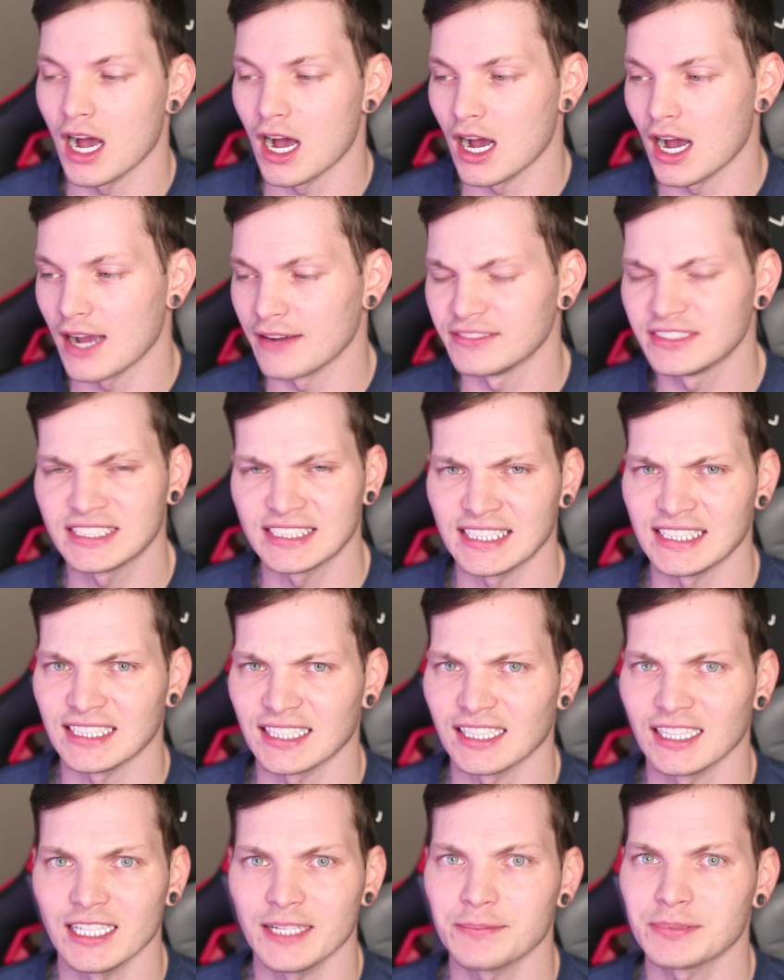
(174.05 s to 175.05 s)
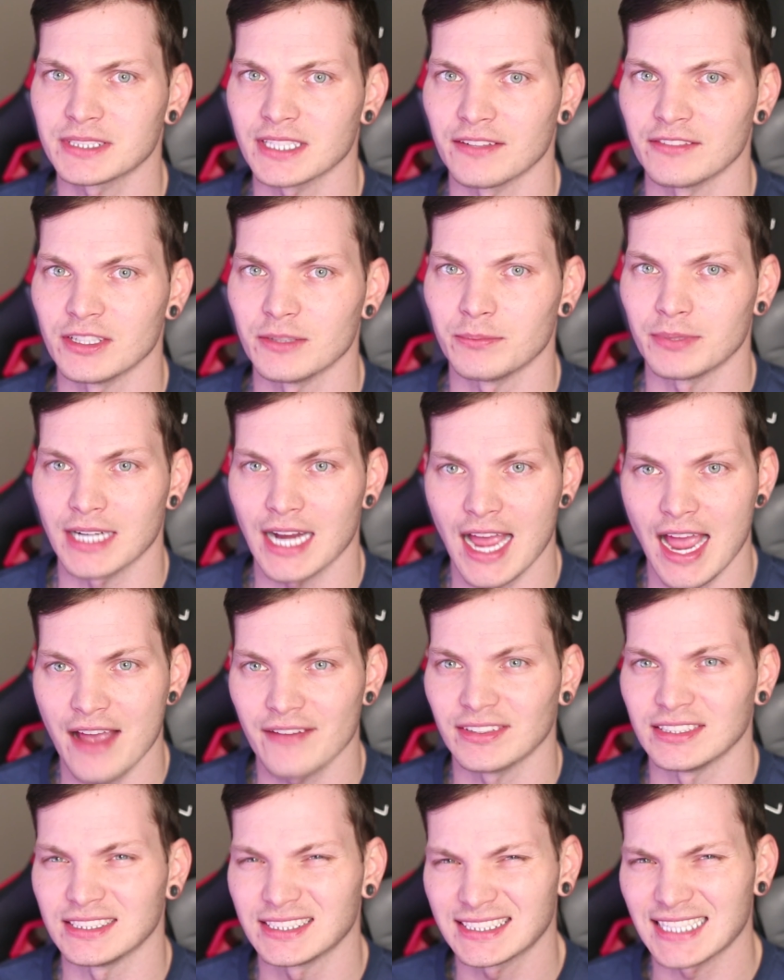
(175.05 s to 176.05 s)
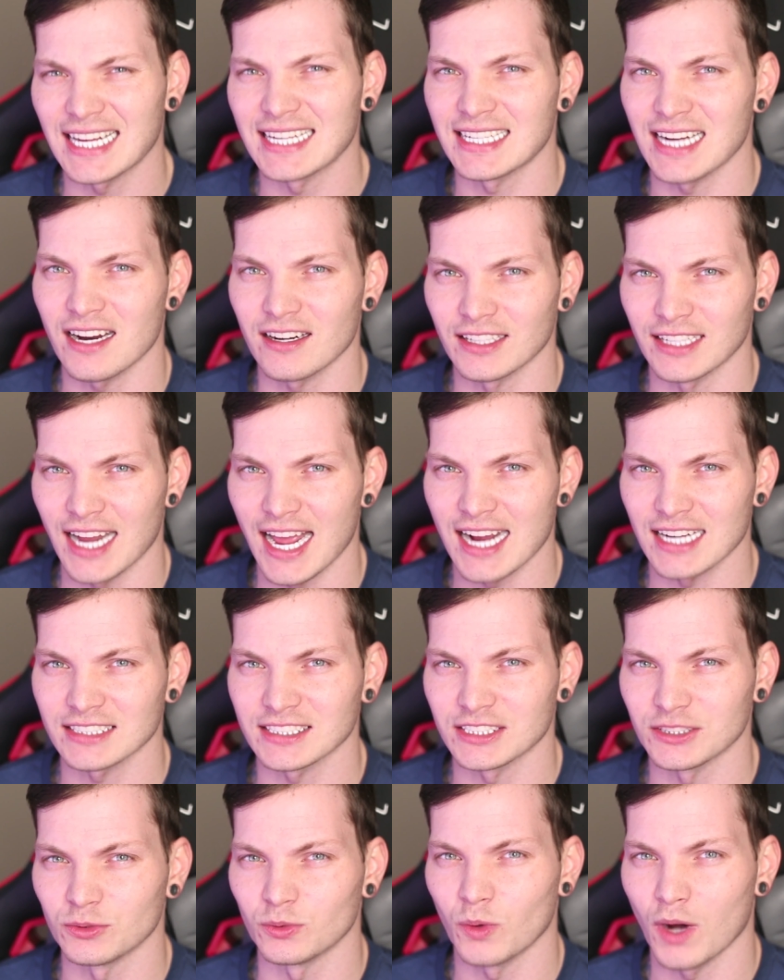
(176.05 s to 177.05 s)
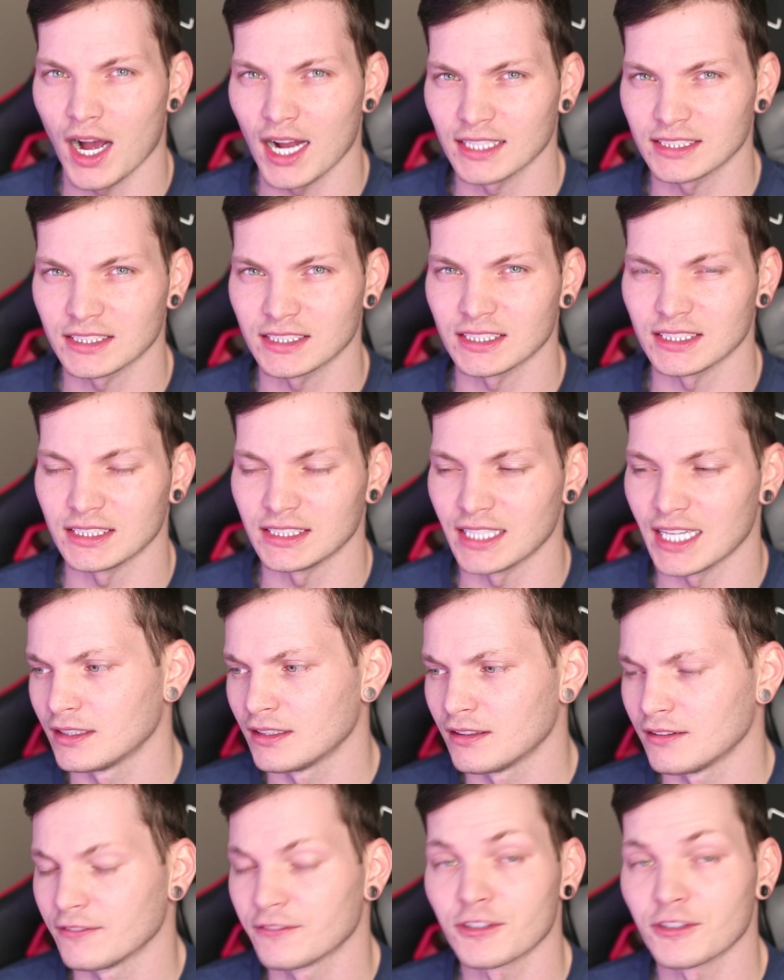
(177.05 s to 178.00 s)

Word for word: I've seen clips of it, but I haven't sat down and actually watched it yet.